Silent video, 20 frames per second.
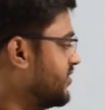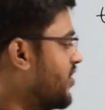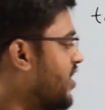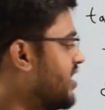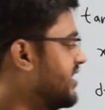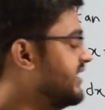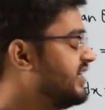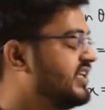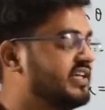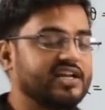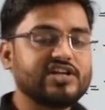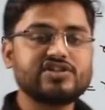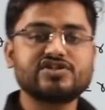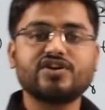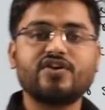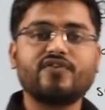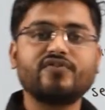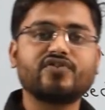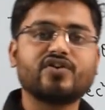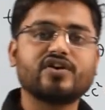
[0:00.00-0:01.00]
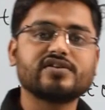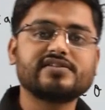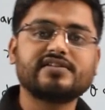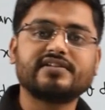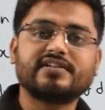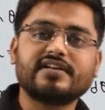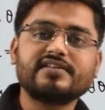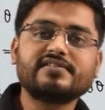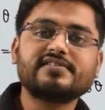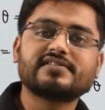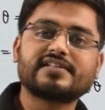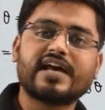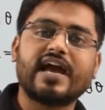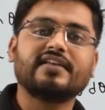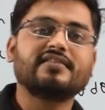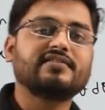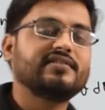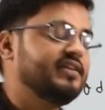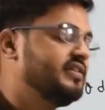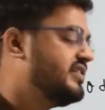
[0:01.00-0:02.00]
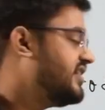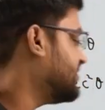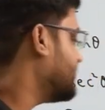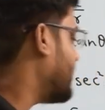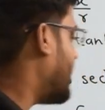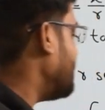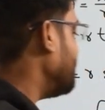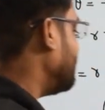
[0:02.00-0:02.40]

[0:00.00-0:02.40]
integration of cos theta is sin theta. So I am